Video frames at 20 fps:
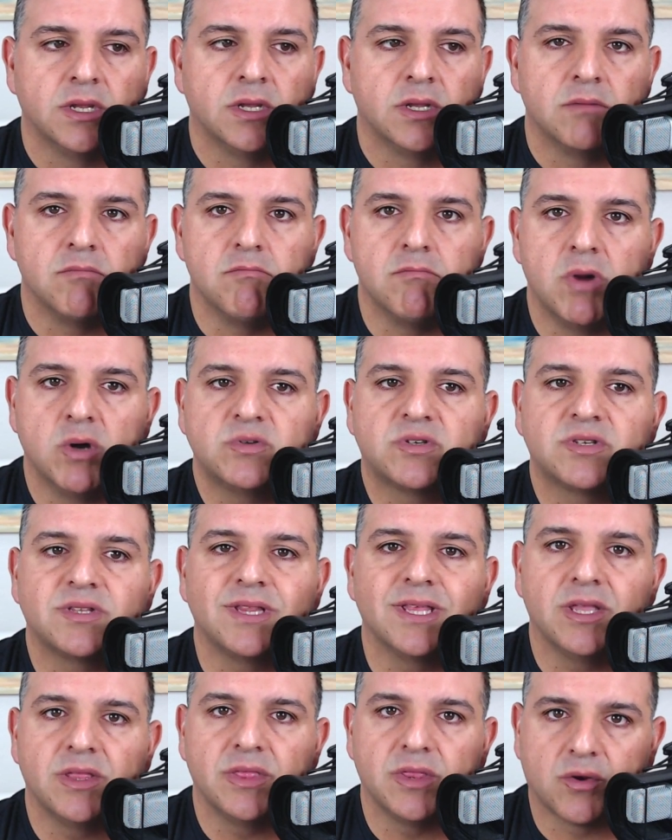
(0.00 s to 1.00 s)

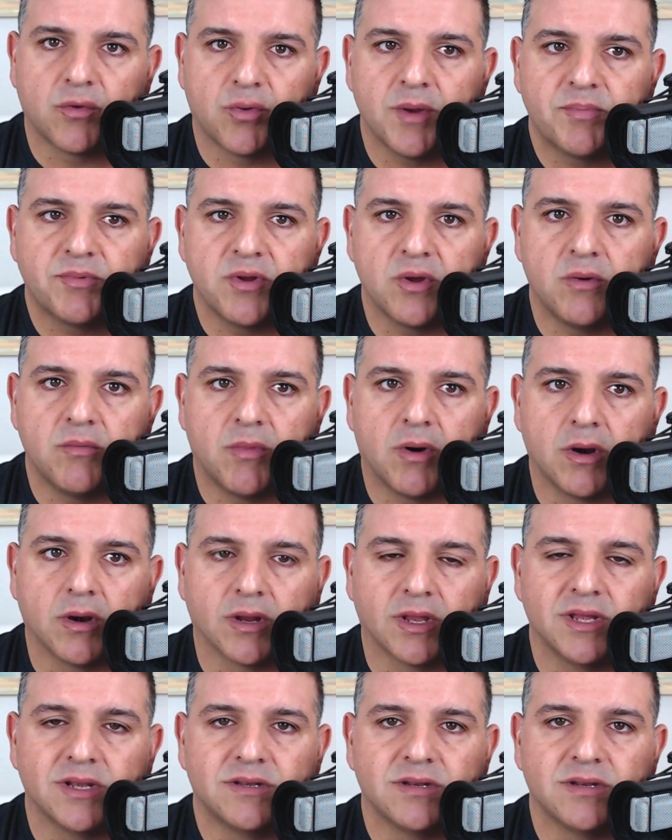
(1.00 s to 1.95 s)
mostly in the crypto market